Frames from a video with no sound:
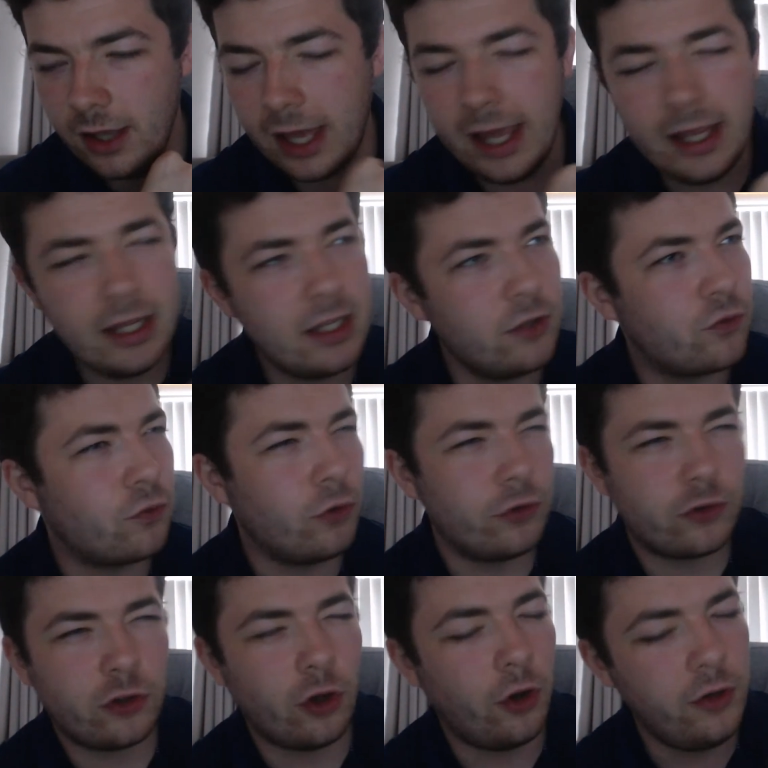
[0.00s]
I think against Ross
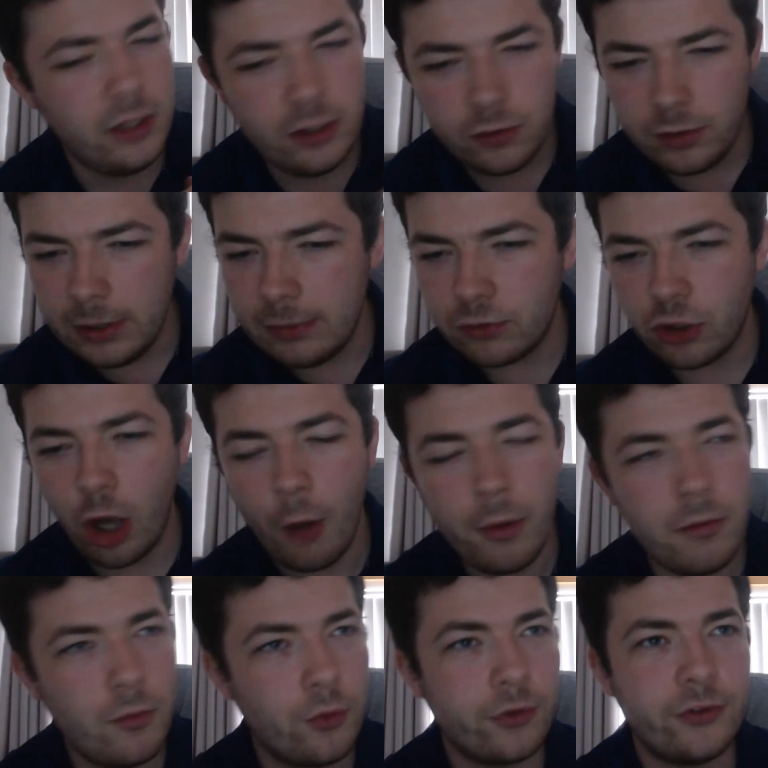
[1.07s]
County, he was
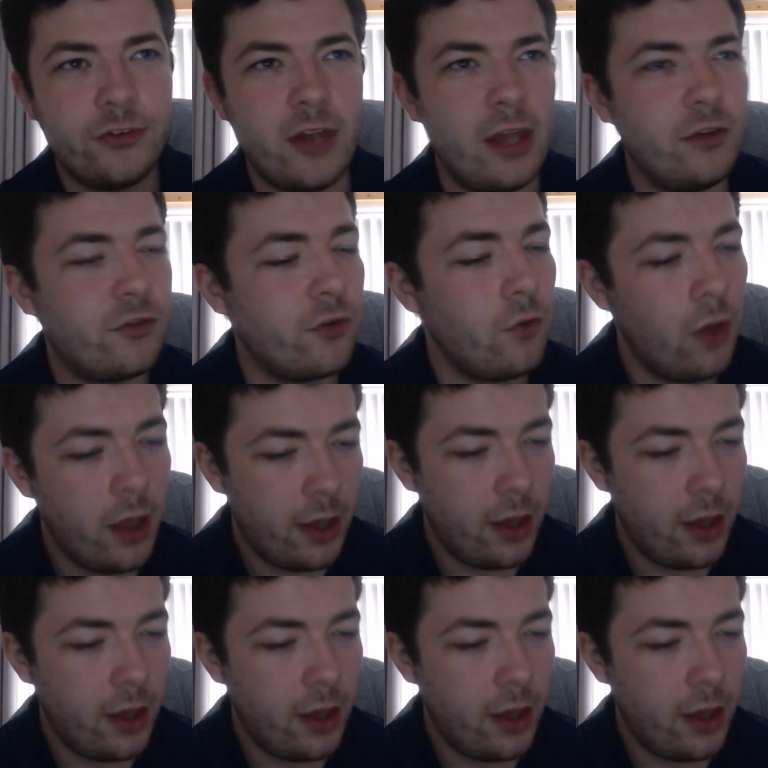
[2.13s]
coming more central.